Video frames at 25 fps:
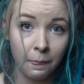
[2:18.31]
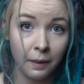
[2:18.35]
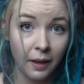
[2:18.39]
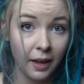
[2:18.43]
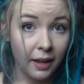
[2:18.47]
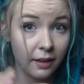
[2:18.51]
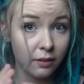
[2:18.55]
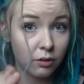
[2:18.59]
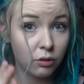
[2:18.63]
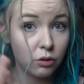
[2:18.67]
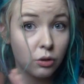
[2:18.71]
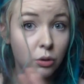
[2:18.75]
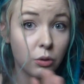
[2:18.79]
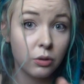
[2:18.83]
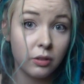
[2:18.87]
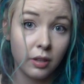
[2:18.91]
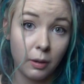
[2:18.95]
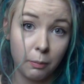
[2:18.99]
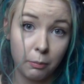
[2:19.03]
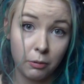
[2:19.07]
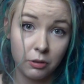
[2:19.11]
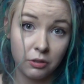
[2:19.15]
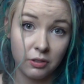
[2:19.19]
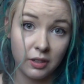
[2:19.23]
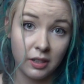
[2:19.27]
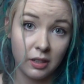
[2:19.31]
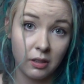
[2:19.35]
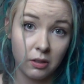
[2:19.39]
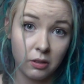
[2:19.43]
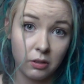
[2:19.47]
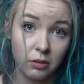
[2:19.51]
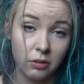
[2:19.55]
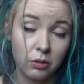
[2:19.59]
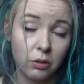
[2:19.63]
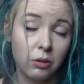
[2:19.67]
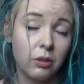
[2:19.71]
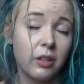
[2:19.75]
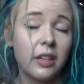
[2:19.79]
as two separate
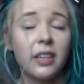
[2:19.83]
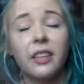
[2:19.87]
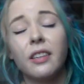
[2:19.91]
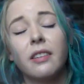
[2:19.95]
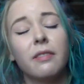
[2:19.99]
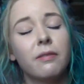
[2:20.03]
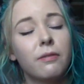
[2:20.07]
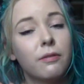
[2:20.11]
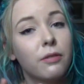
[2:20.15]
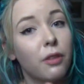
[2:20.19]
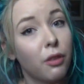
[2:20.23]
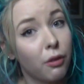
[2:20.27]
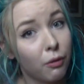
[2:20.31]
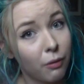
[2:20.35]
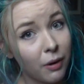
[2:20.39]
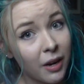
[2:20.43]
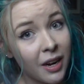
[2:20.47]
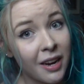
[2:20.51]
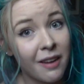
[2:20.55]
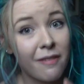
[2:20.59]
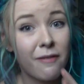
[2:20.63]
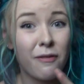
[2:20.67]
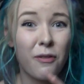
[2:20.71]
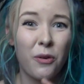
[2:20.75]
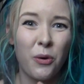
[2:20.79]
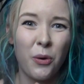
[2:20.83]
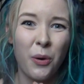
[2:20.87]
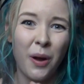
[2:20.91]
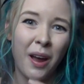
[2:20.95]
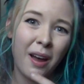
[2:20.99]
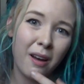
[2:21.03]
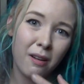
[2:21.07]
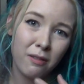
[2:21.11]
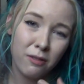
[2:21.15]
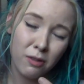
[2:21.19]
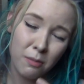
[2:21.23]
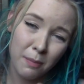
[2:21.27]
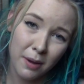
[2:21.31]
dreadlocks or in three, four,
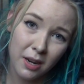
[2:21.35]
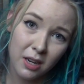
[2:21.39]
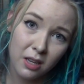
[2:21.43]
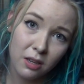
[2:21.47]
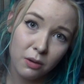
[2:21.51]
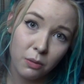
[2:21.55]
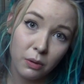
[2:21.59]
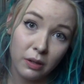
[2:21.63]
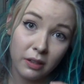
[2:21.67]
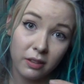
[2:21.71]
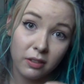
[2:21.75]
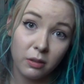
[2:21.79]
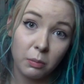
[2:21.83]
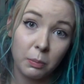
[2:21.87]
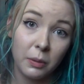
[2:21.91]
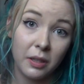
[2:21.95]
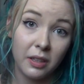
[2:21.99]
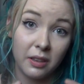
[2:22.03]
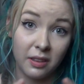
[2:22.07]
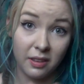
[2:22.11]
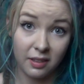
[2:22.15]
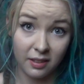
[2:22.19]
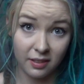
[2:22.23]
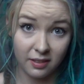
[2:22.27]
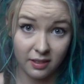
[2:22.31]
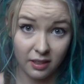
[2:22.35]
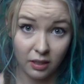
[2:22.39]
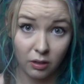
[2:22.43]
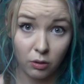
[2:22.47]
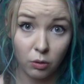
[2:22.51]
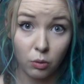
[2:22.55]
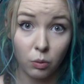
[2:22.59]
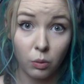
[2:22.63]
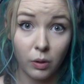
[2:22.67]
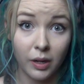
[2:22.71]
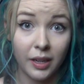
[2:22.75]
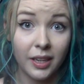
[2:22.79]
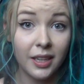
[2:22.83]
however many you want to split the
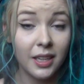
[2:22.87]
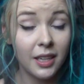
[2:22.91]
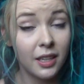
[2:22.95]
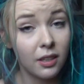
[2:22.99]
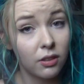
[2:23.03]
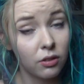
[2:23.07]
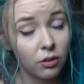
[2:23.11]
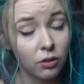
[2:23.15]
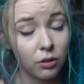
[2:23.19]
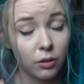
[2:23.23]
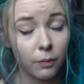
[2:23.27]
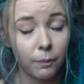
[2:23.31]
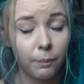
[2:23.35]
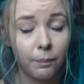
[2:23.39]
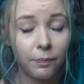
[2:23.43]
single one into.